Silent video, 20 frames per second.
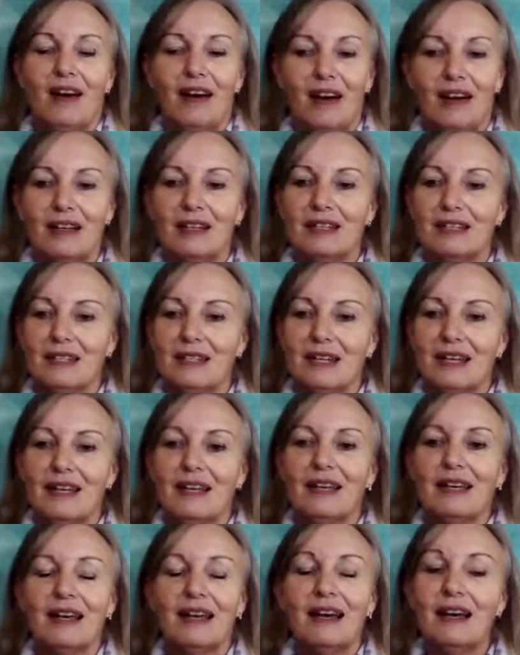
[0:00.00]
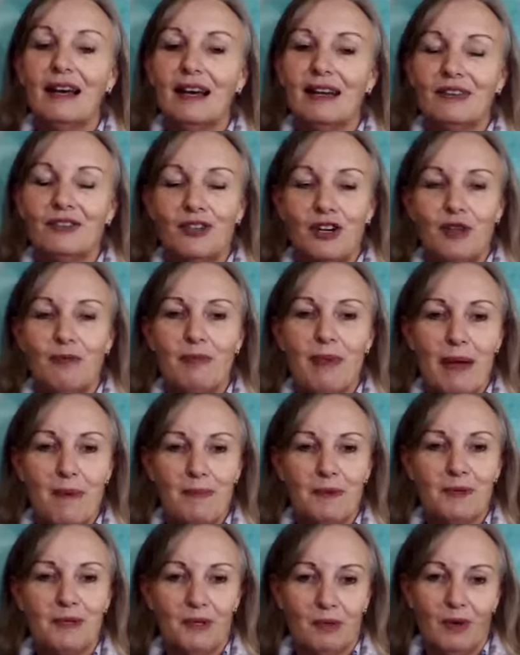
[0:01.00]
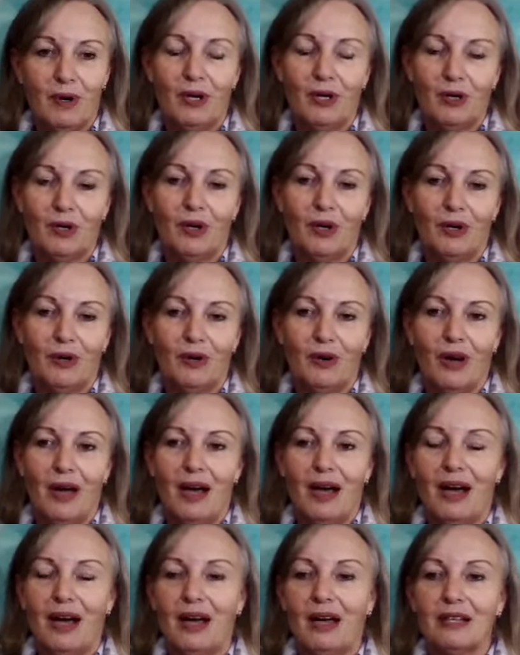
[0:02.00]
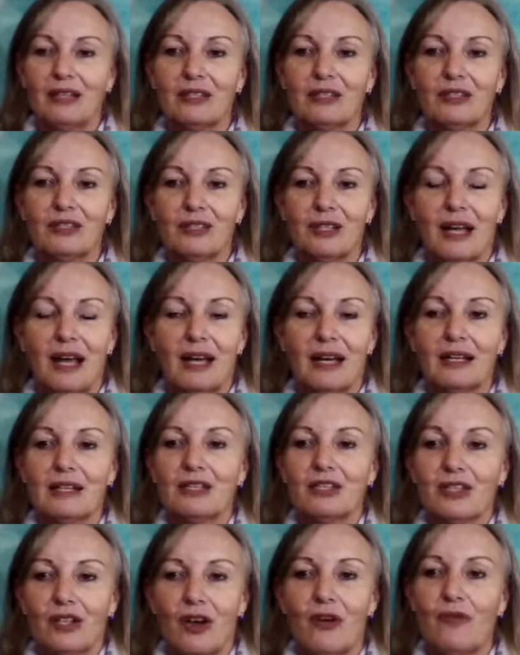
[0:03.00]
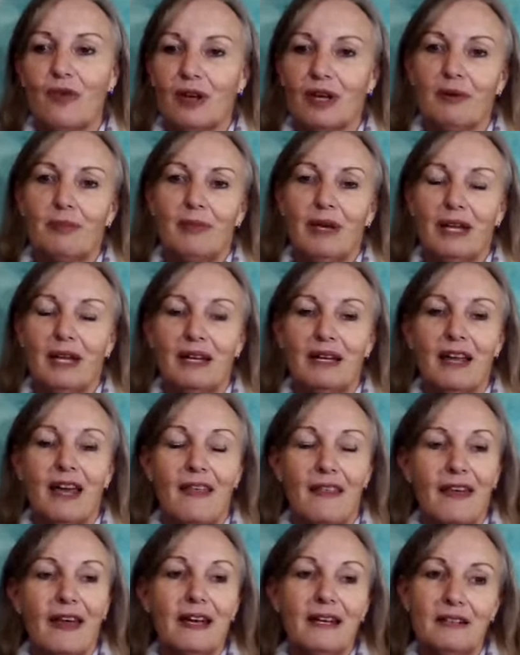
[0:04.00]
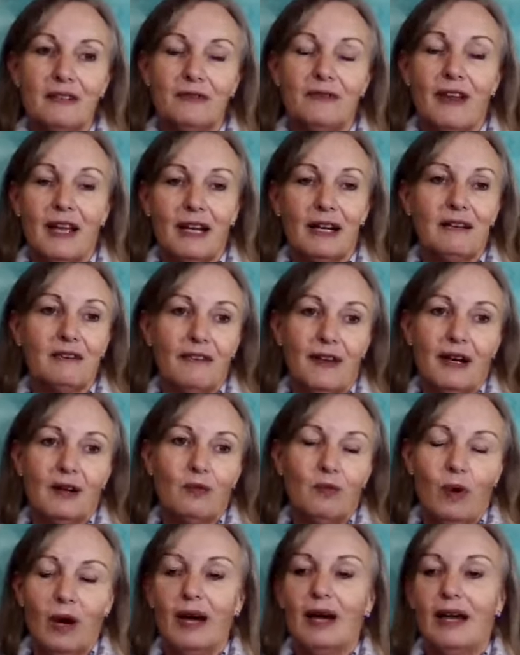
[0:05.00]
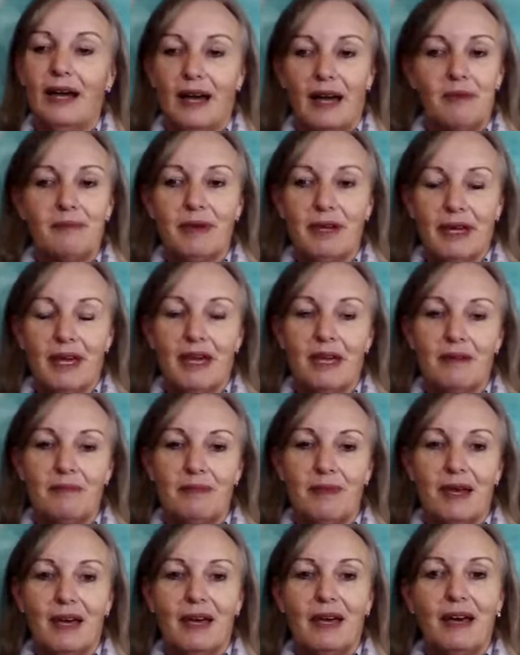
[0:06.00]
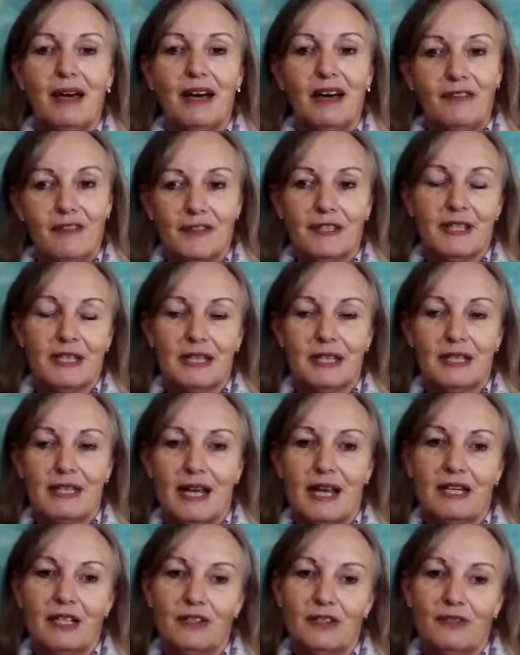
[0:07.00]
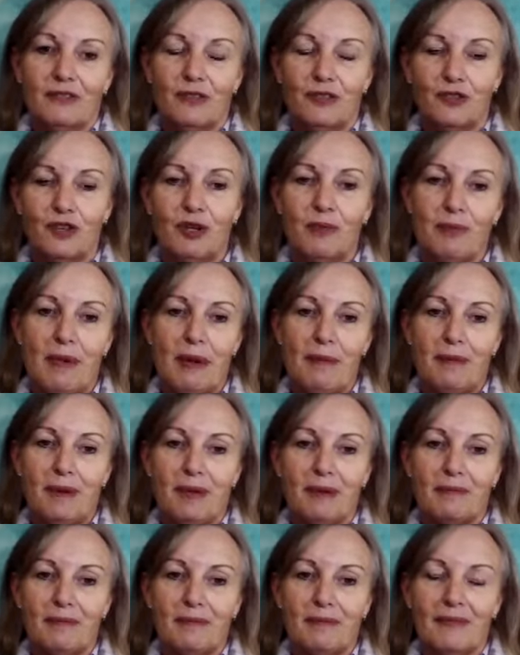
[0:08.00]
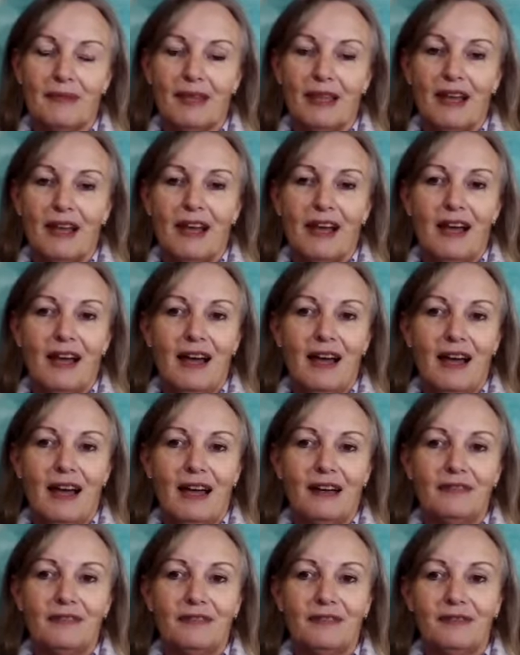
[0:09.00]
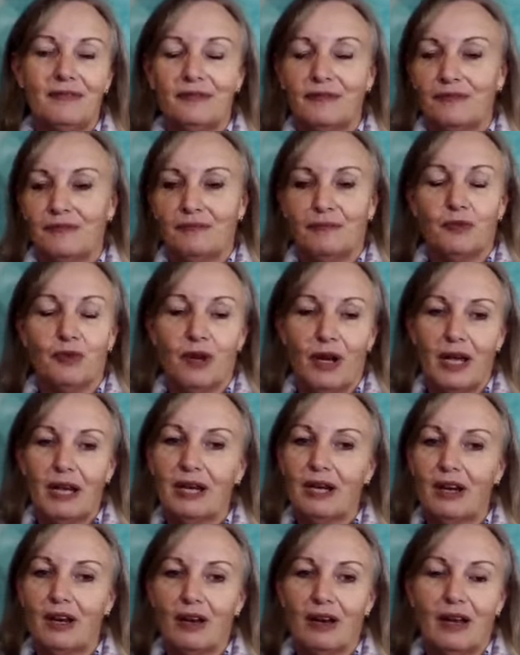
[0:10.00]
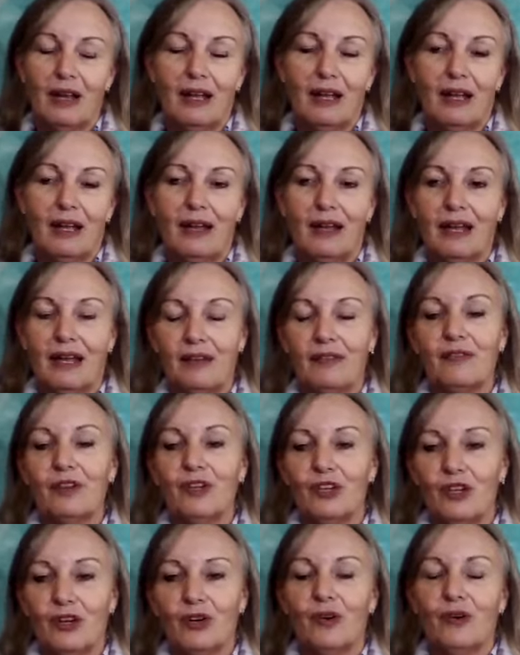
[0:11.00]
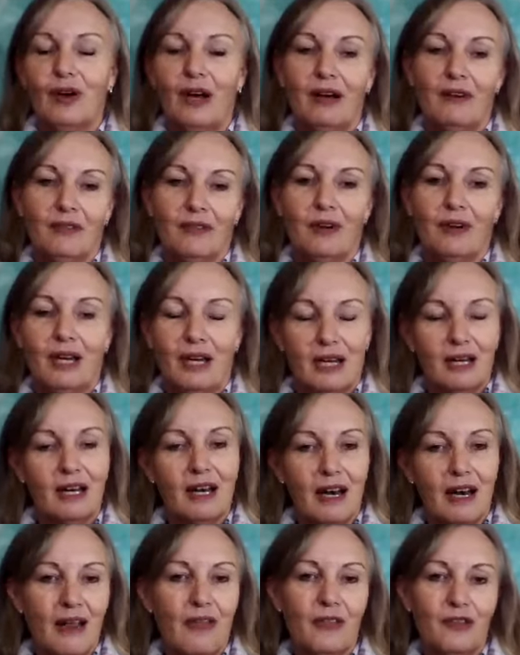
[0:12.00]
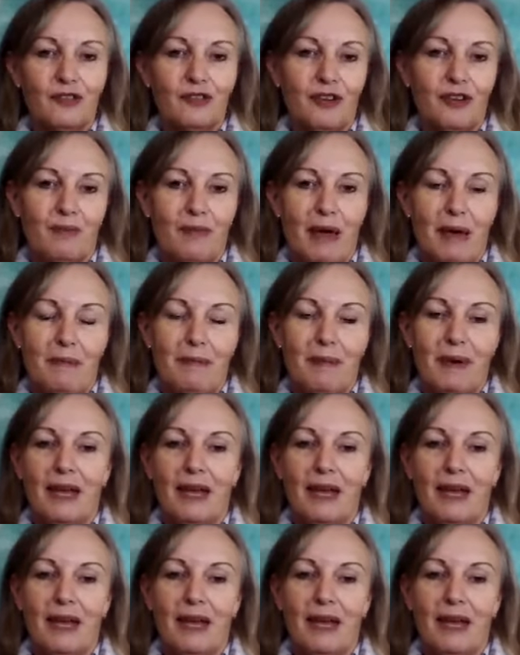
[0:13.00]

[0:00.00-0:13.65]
Honestly, a dream map is the way to go. I, I can so recommend it. And that is, in fact, why I became a facilitator for dream mapping. I've created, every year, I've created another dream map.